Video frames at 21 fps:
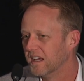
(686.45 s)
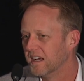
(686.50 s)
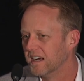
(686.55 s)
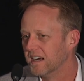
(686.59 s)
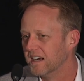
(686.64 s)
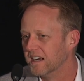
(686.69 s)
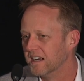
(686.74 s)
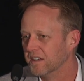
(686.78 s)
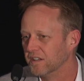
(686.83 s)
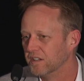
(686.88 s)

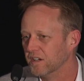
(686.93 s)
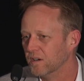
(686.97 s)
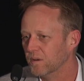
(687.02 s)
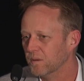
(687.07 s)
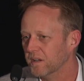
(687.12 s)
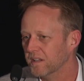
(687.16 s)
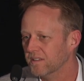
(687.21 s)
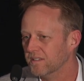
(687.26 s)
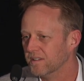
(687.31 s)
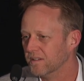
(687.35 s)
uh,
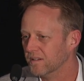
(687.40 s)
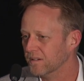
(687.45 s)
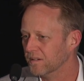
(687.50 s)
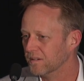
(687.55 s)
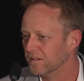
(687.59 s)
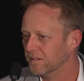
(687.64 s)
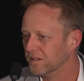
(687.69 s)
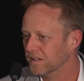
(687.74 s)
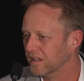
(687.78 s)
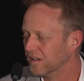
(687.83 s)
go
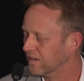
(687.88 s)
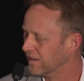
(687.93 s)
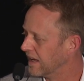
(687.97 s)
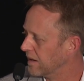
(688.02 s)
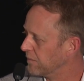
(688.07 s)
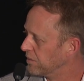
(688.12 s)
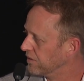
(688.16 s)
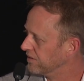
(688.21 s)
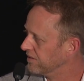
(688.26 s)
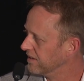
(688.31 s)
into you know
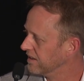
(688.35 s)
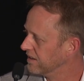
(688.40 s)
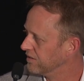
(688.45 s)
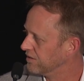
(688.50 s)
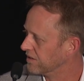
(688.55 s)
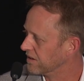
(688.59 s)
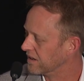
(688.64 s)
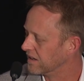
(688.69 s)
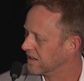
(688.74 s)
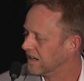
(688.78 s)
that
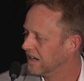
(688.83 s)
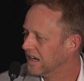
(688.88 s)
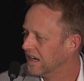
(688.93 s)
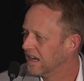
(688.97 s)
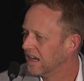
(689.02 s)
procedure,